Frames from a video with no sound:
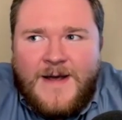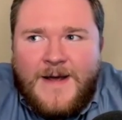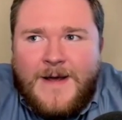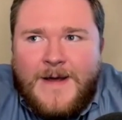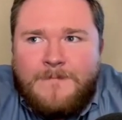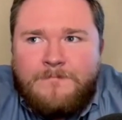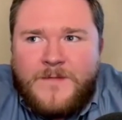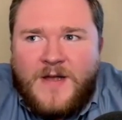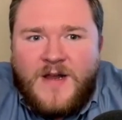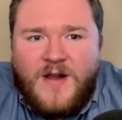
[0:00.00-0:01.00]

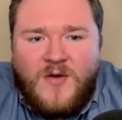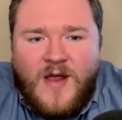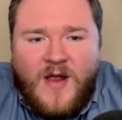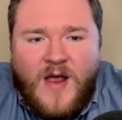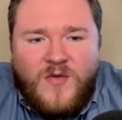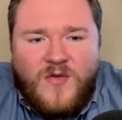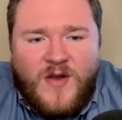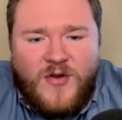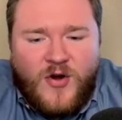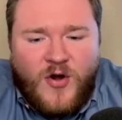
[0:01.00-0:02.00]
and
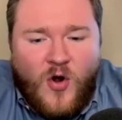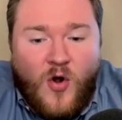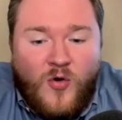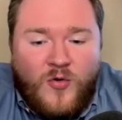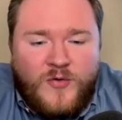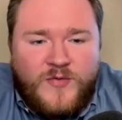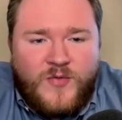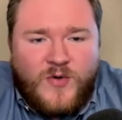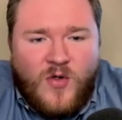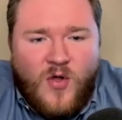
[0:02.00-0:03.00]
you're going to hold
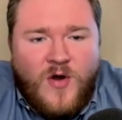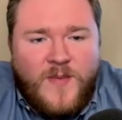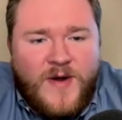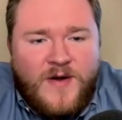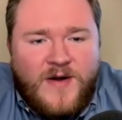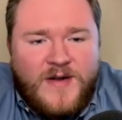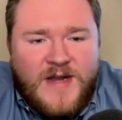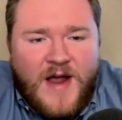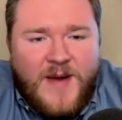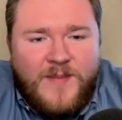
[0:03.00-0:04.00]
for a long period of
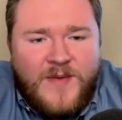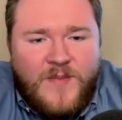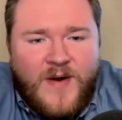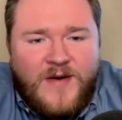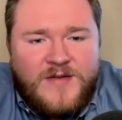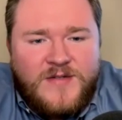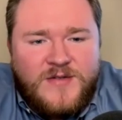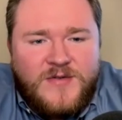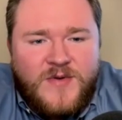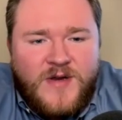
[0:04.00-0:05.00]
time compared
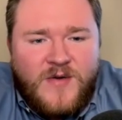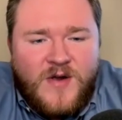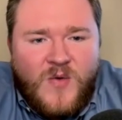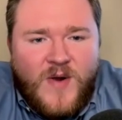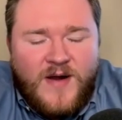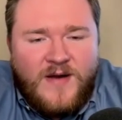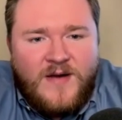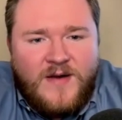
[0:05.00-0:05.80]
to a quick,